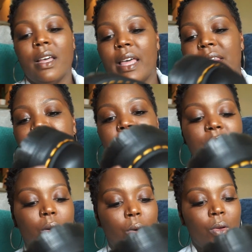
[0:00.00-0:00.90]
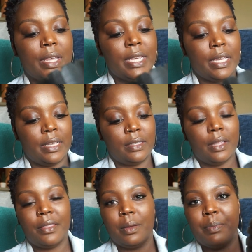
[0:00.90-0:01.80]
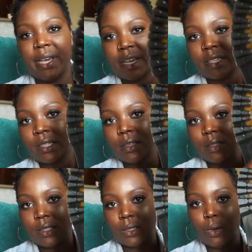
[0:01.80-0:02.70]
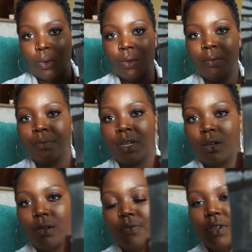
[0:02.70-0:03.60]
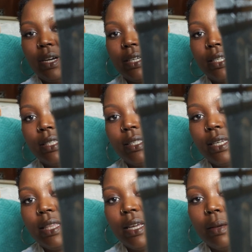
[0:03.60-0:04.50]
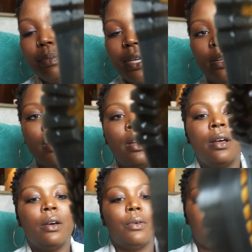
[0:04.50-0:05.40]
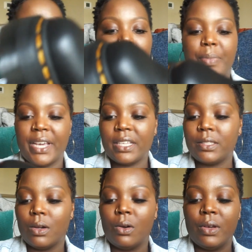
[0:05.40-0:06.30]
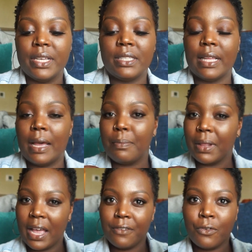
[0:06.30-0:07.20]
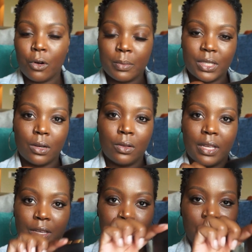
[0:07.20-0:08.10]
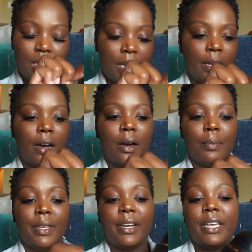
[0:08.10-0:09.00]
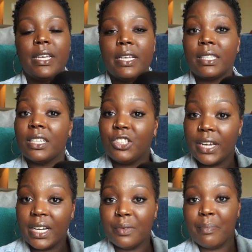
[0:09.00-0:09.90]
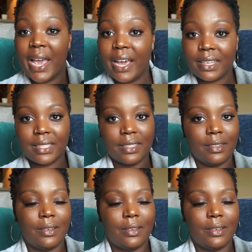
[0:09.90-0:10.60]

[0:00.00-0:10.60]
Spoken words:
and this sole is the Beck's sole. I don't know if you guys can see that, but the Beck's sole is that platform sole that you see. There is a Jadon Max,